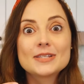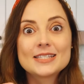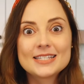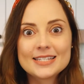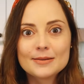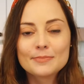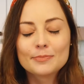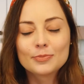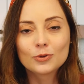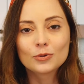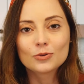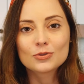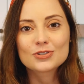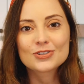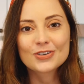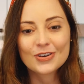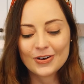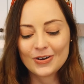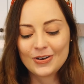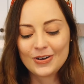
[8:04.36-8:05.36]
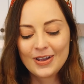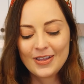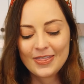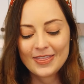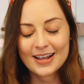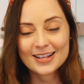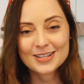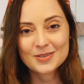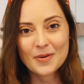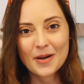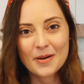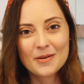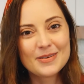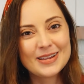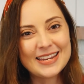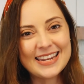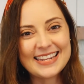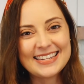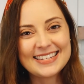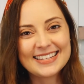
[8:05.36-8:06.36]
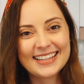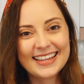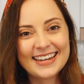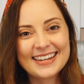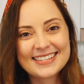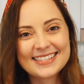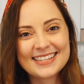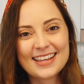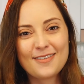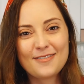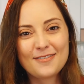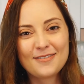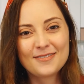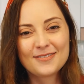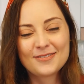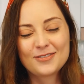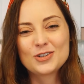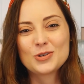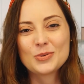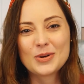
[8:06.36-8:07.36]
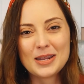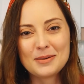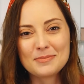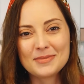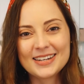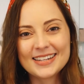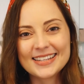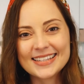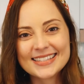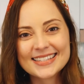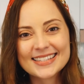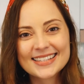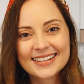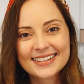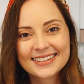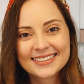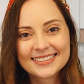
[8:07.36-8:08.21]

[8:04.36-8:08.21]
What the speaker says: its dimples, so that's why we need to let it set for 20 minutes.